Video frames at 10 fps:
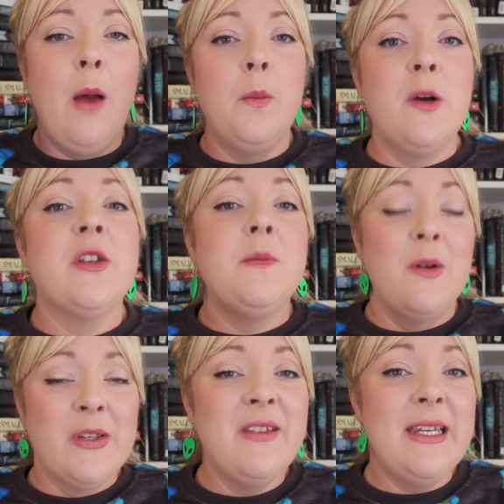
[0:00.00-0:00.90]
I will post
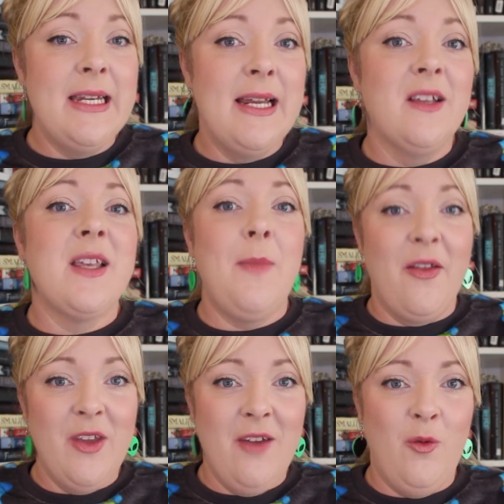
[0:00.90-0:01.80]
most of the details
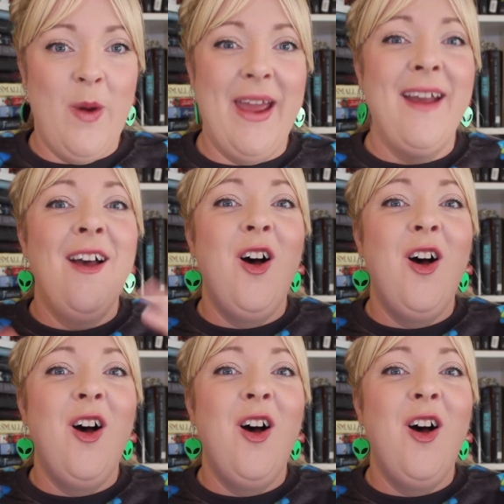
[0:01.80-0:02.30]
about the giveaway